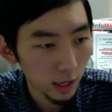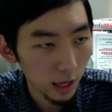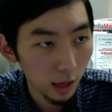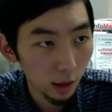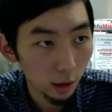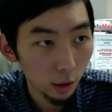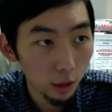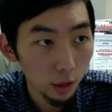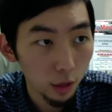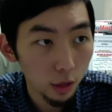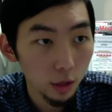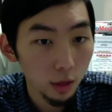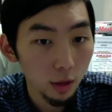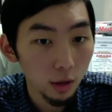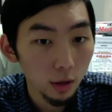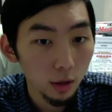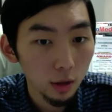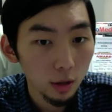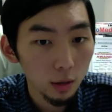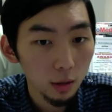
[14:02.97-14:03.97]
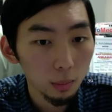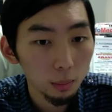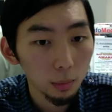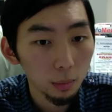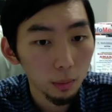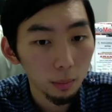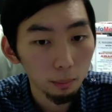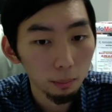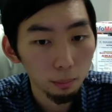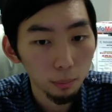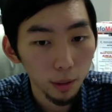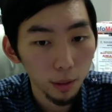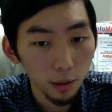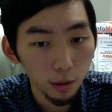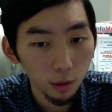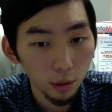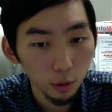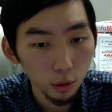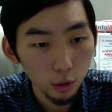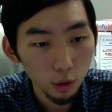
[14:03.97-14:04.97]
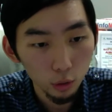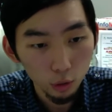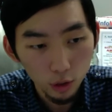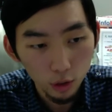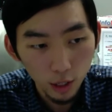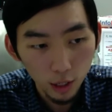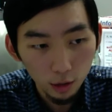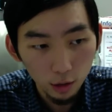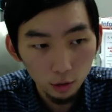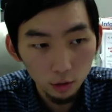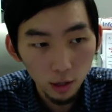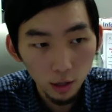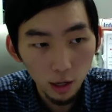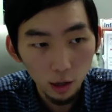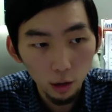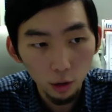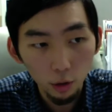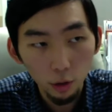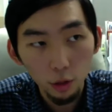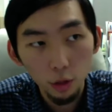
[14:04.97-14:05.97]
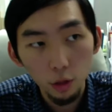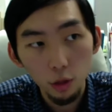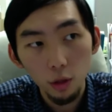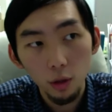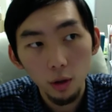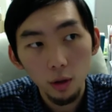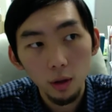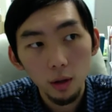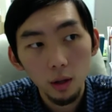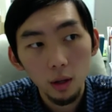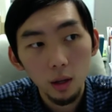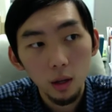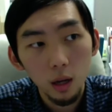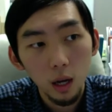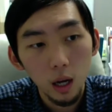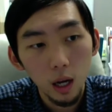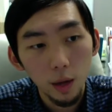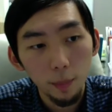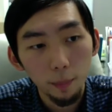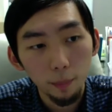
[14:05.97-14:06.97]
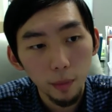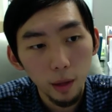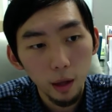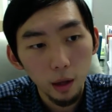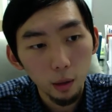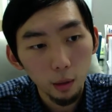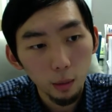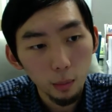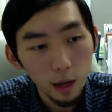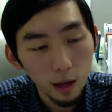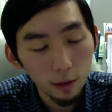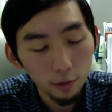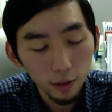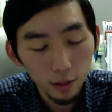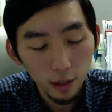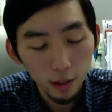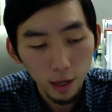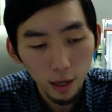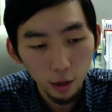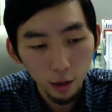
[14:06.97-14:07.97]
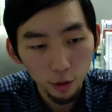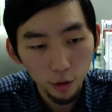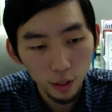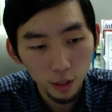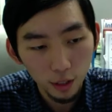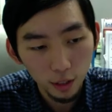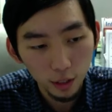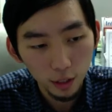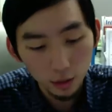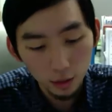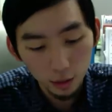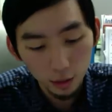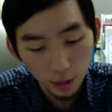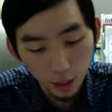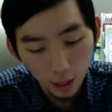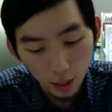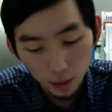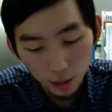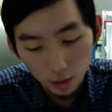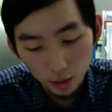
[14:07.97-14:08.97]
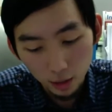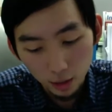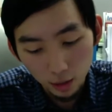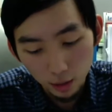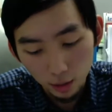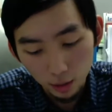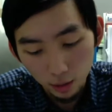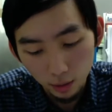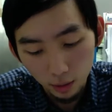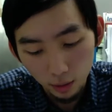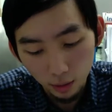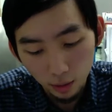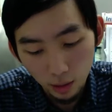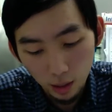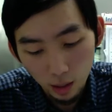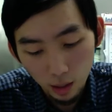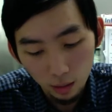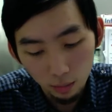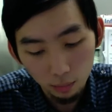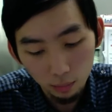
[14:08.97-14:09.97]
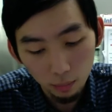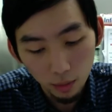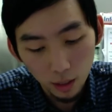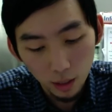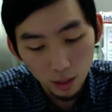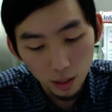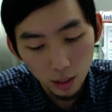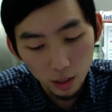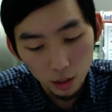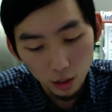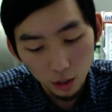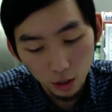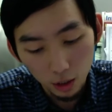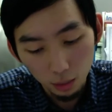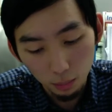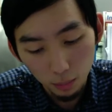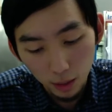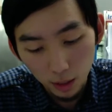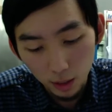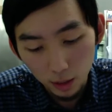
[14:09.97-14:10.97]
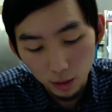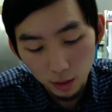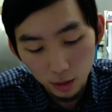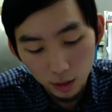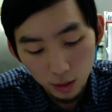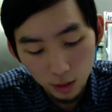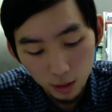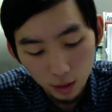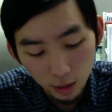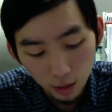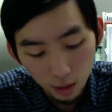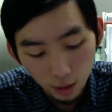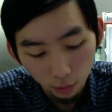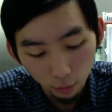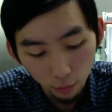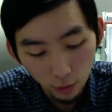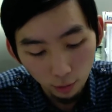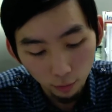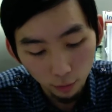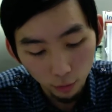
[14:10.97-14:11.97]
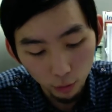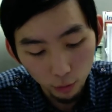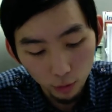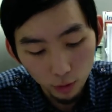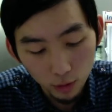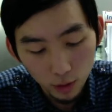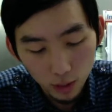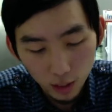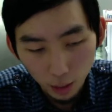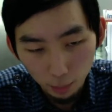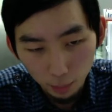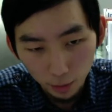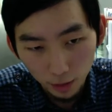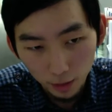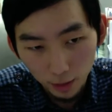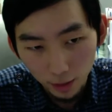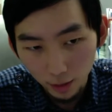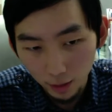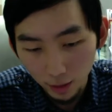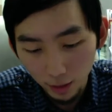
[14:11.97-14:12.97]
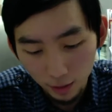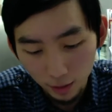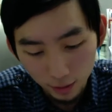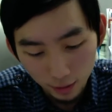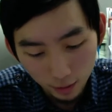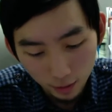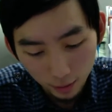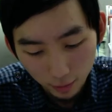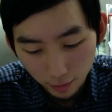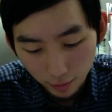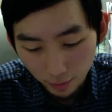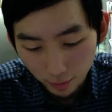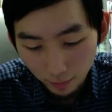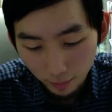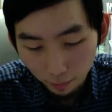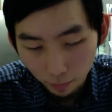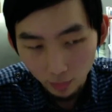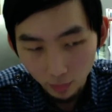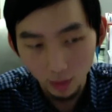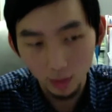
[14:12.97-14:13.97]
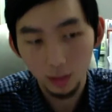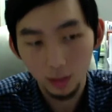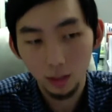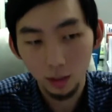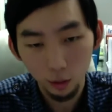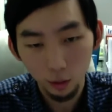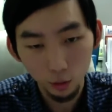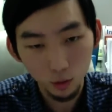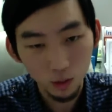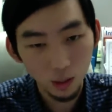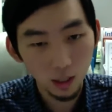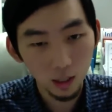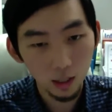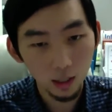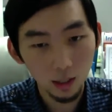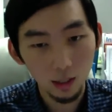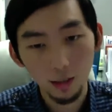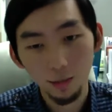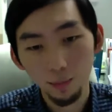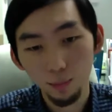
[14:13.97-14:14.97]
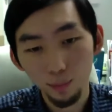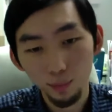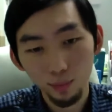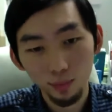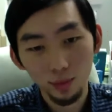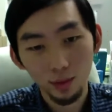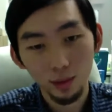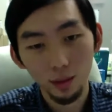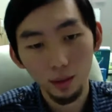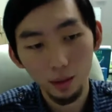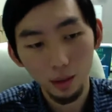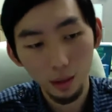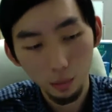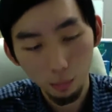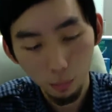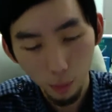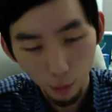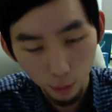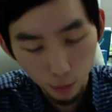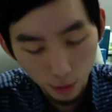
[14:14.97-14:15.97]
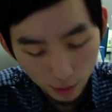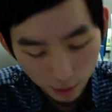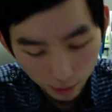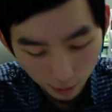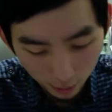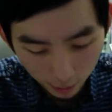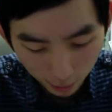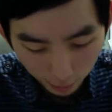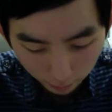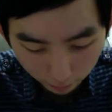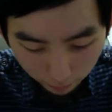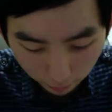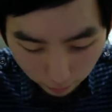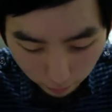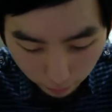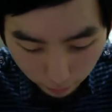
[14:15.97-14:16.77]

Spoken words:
skin health, but also general health. Having a healthy gut essentially means if you have a good stomach and like good inner processes,